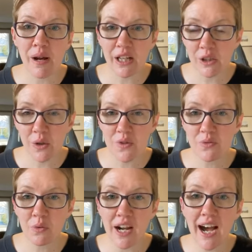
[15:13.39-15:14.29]
my
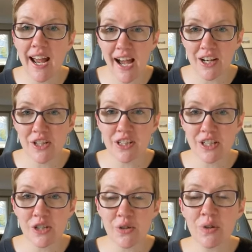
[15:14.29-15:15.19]
clothes, what I actually
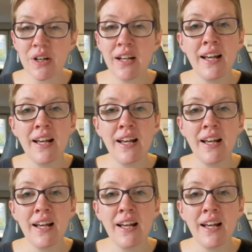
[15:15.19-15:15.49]
do